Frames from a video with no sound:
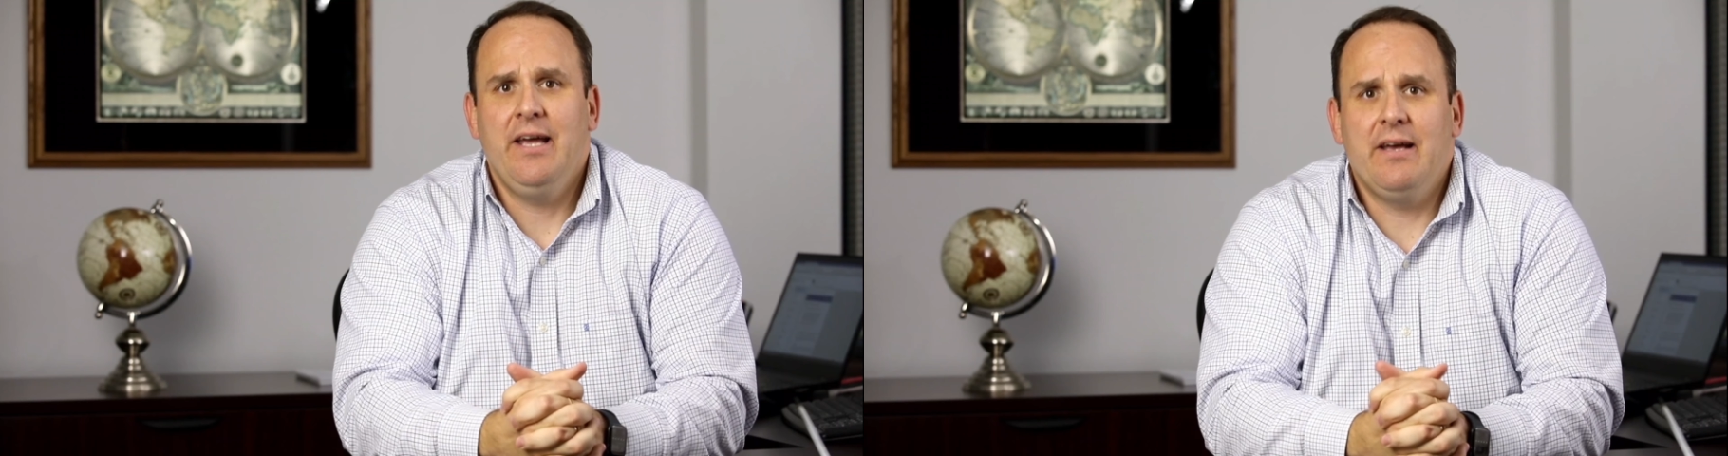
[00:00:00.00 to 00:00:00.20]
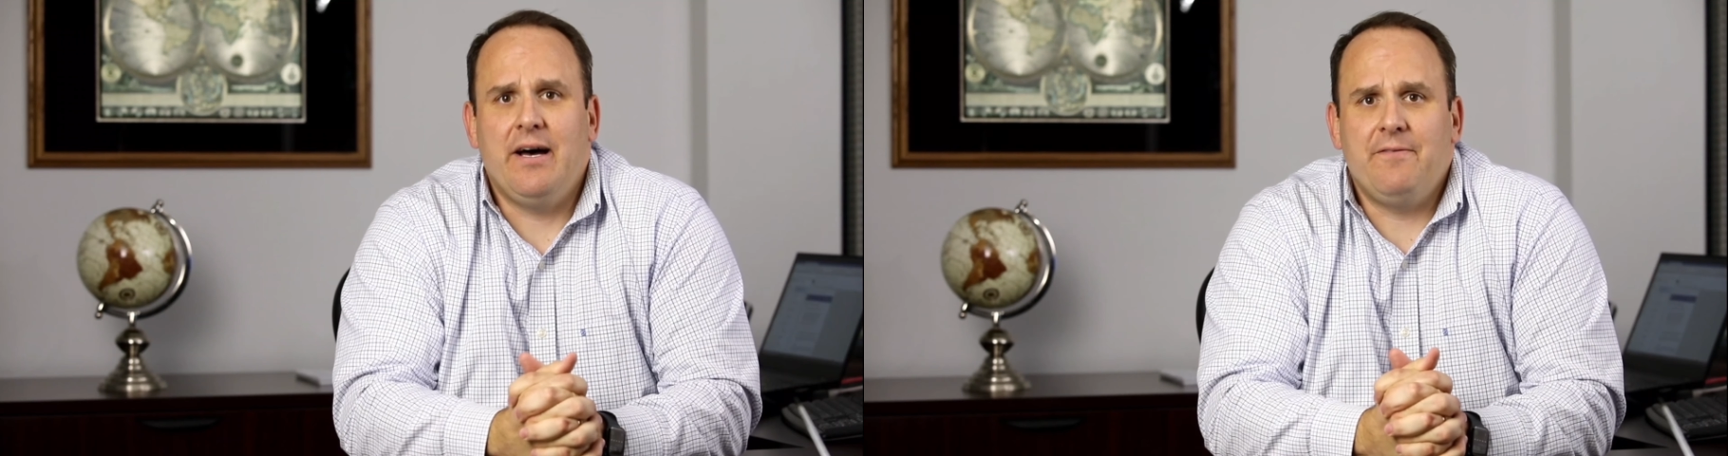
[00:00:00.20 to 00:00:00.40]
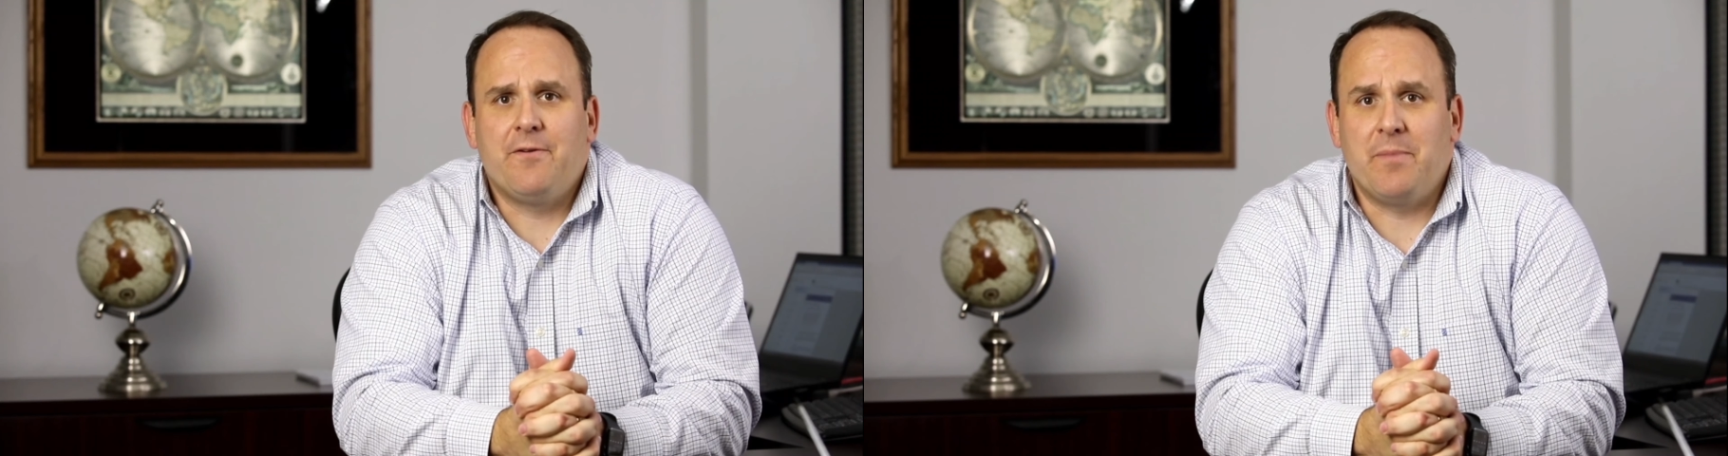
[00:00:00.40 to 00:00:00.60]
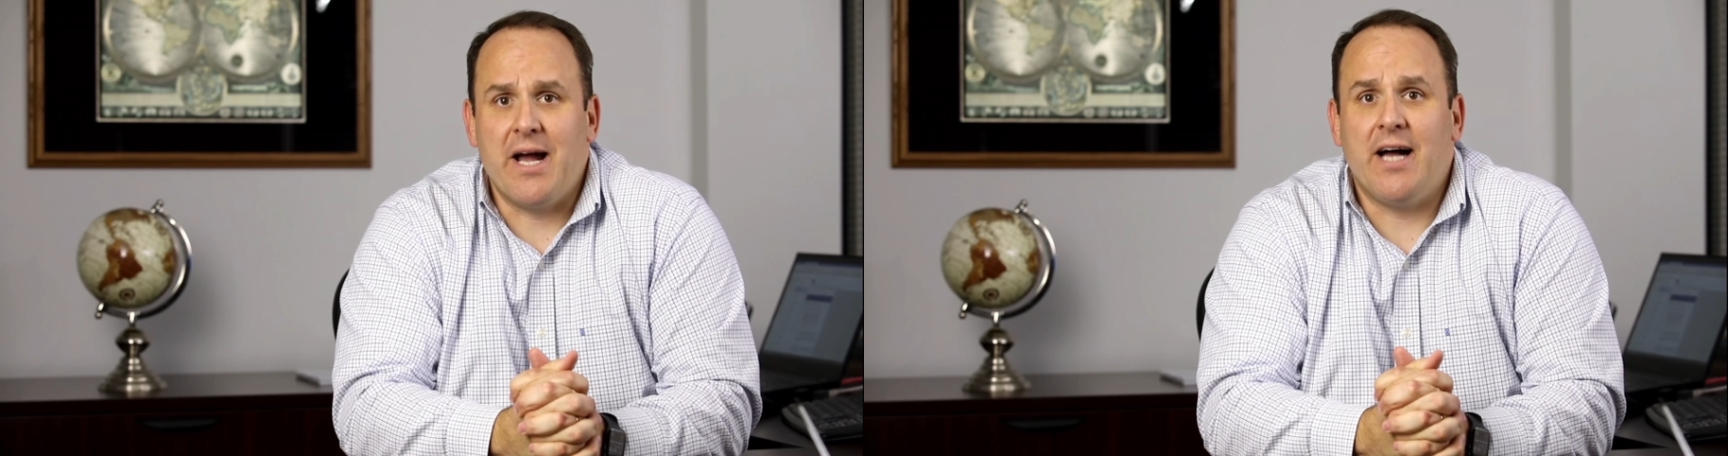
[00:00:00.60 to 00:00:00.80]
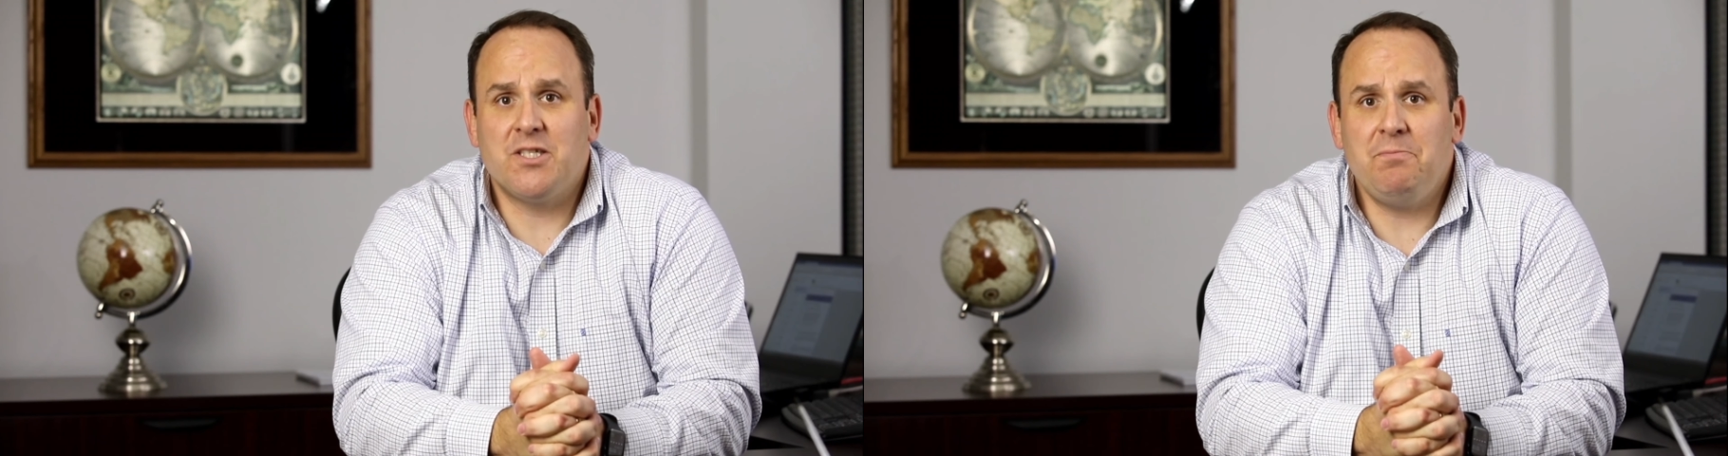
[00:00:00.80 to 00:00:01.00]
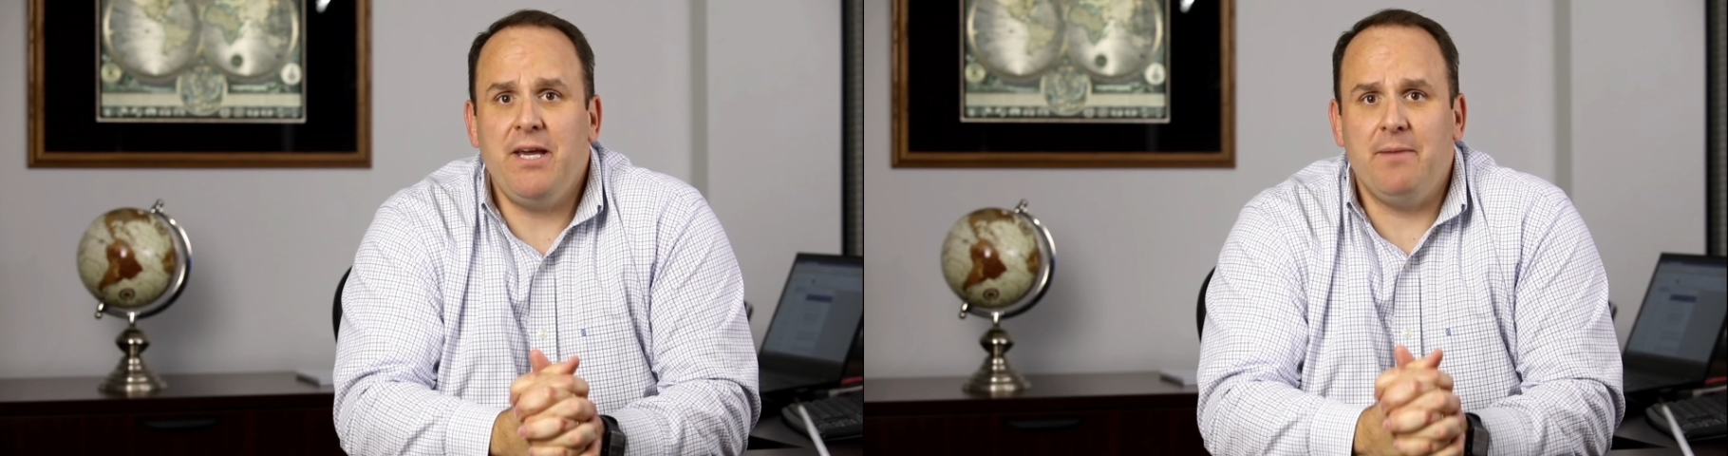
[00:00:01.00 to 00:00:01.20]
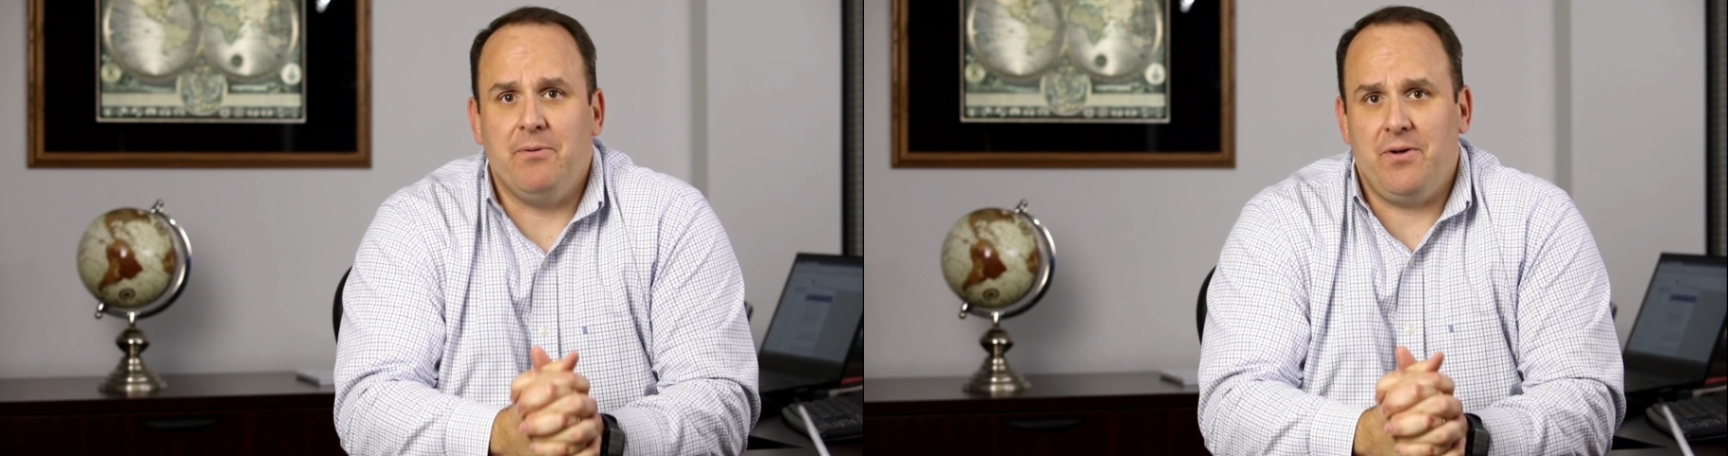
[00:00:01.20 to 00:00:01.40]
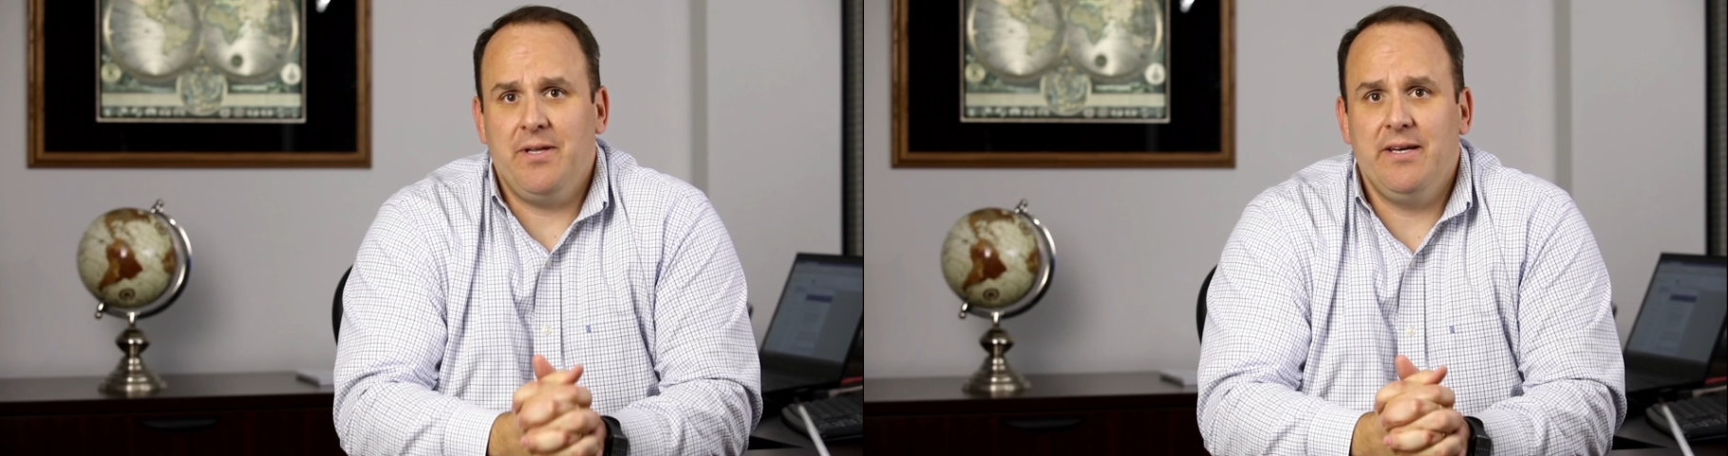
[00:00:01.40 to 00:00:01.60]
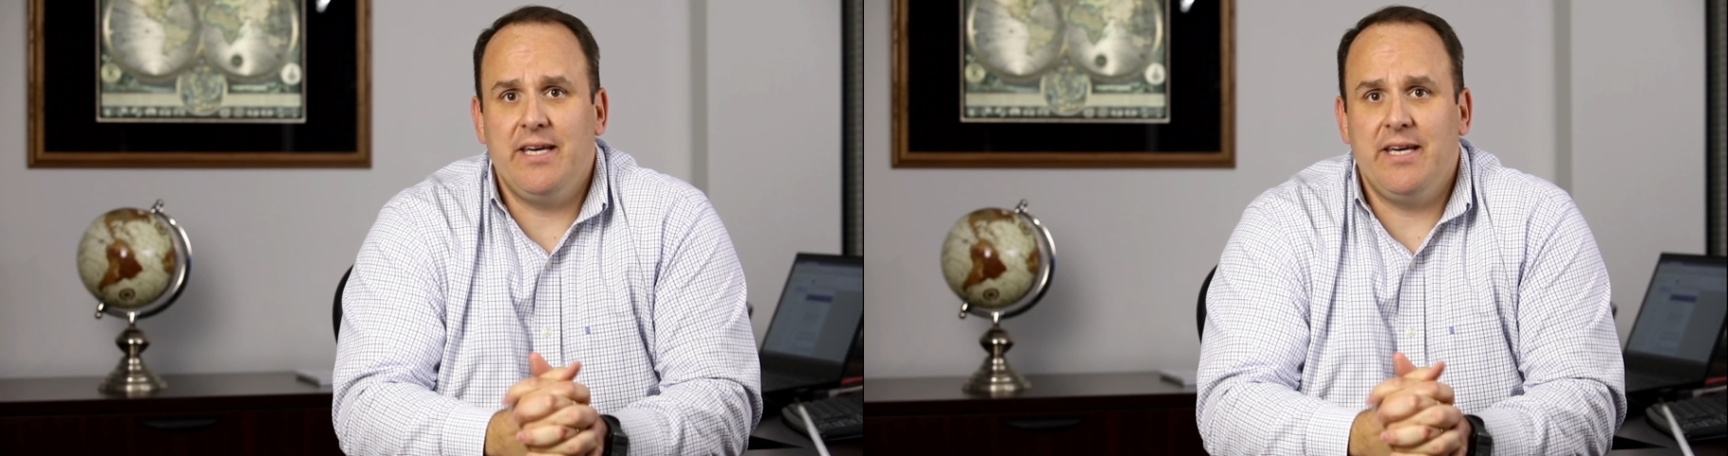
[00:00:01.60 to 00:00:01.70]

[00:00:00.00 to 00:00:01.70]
uh, from God's people